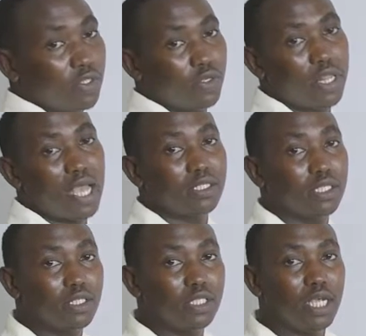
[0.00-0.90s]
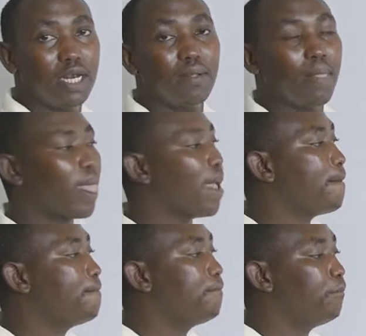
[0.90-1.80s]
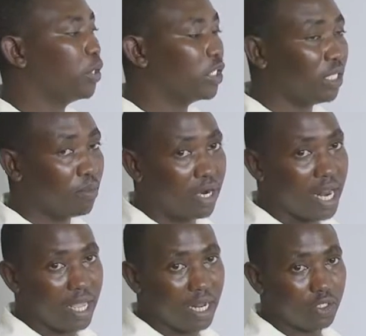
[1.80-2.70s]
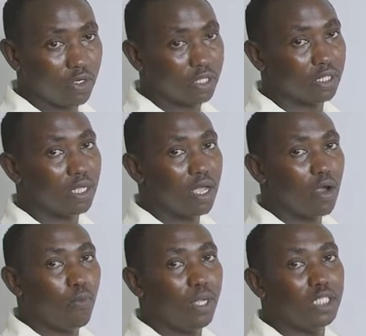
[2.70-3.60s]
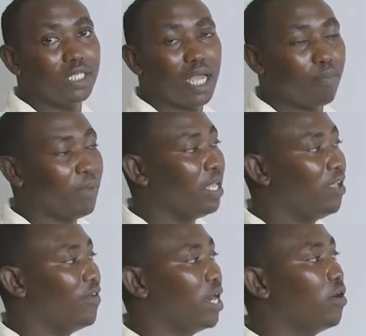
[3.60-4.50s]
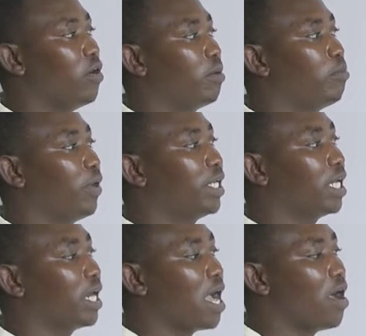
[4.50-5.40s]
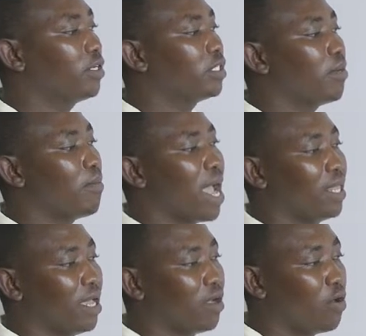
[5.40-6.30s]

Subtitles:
So there are 16 possible directions which can be given or pointed out by the